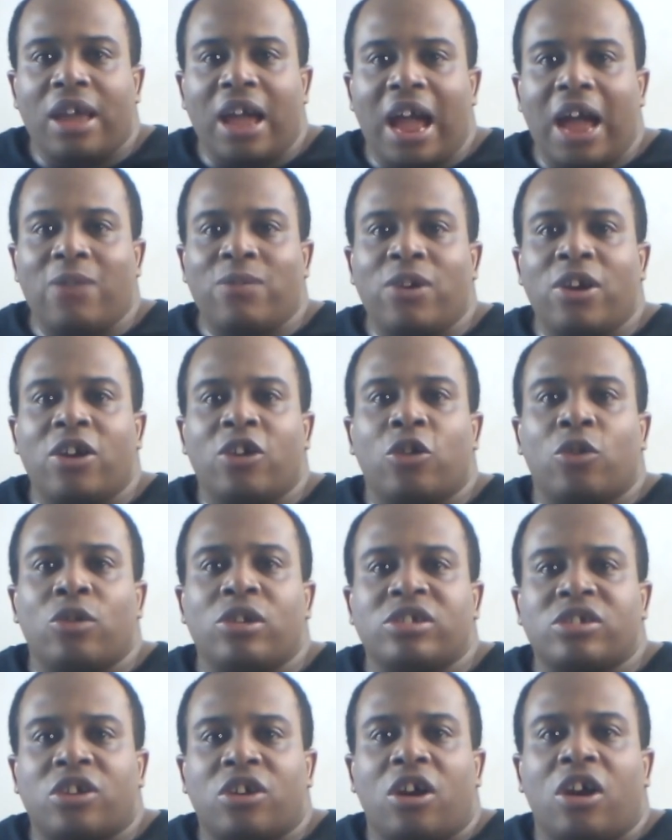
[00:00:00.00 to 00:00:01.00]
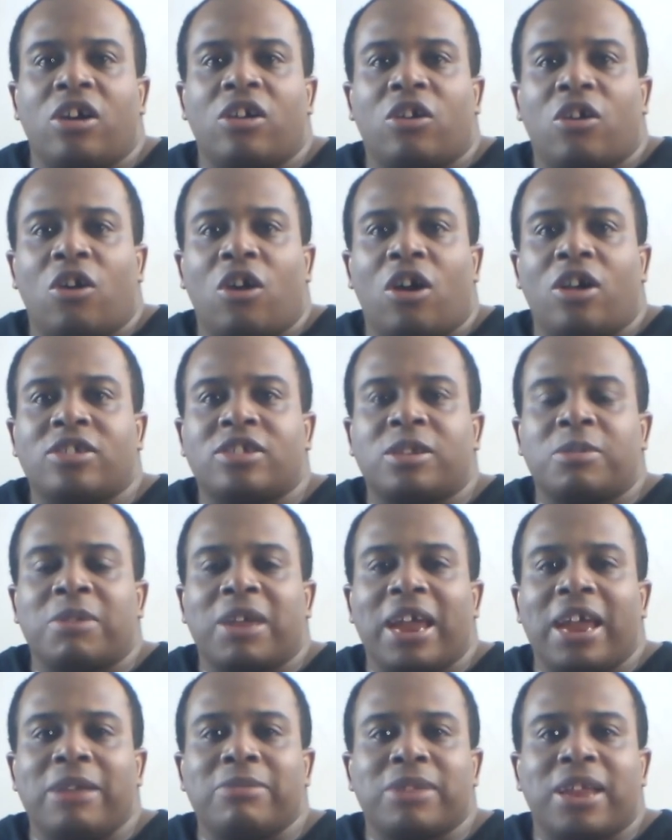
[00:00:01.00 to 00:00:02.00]
I've heard Cris Carter call some
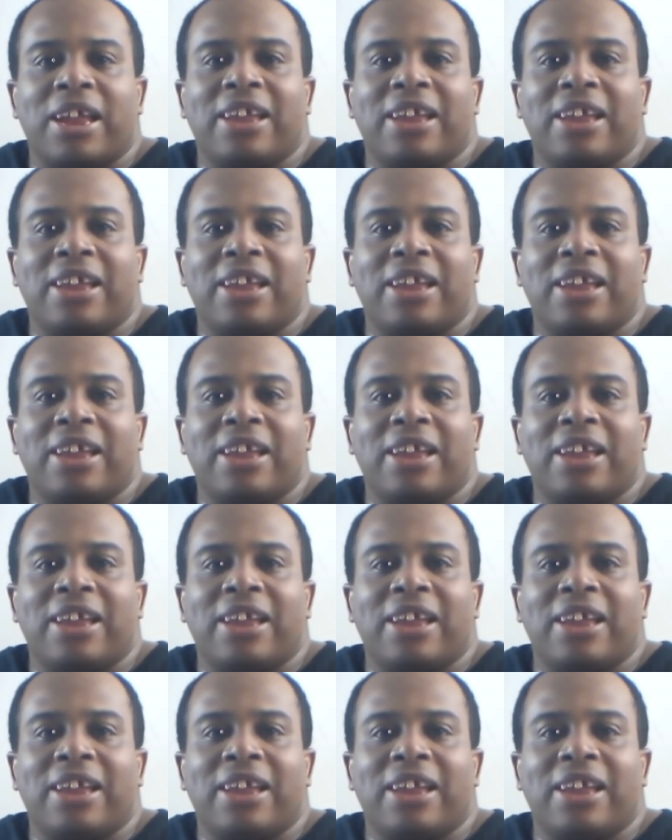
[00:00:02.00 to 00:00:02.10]
games.